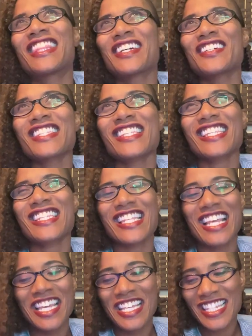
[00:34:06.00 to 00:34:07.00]
there's this
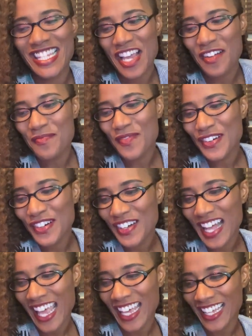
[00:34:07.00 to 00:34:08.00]

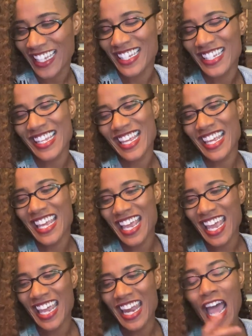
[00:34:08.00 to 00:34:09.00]
example, and
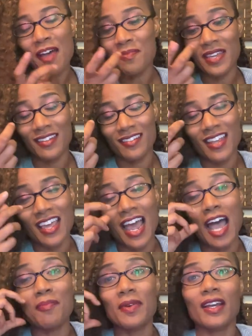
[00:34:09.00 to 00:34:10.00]
it happened
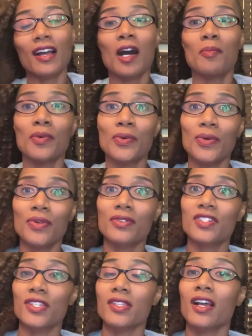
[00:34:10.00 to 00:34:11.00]

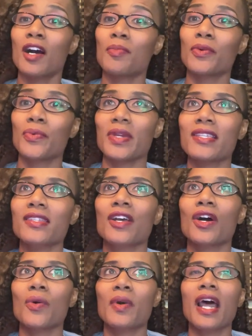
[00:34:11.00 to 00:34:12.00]
just a couple weeks
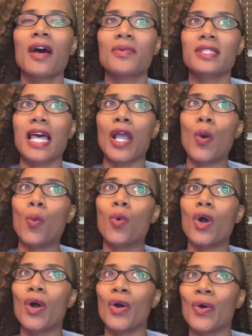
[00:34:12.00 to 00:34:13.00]
ago when I was like,
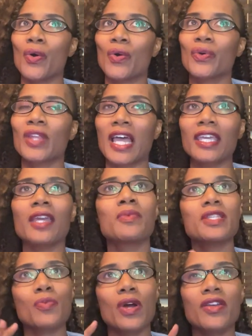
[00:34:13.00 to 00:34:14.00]
whoa, like it
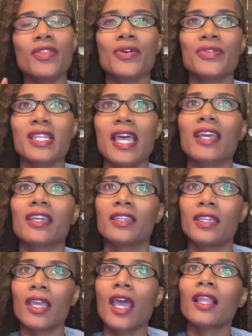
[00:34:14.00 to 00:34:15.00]
was one of those like,
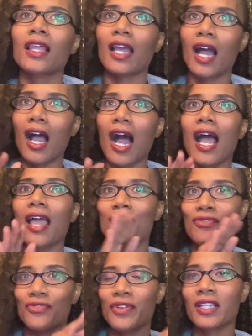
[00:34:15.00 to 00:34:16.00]
yeah, like
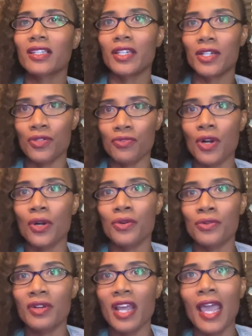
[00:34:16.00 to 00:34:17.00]
I've really
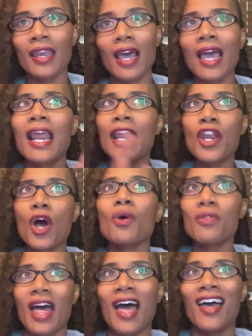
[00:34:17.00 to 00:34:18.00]
grown. And I
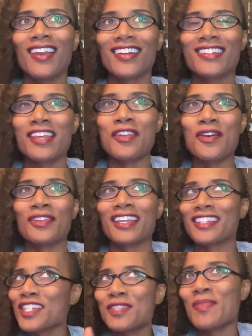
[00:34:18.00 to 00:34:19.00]
know that, because I know
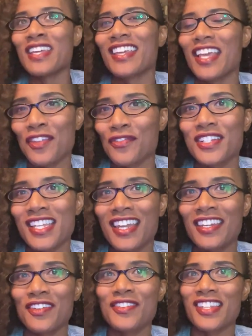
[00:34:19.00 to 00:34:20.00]
like just being together for
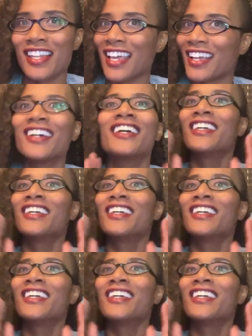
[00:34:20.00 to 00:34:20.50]
10 years and like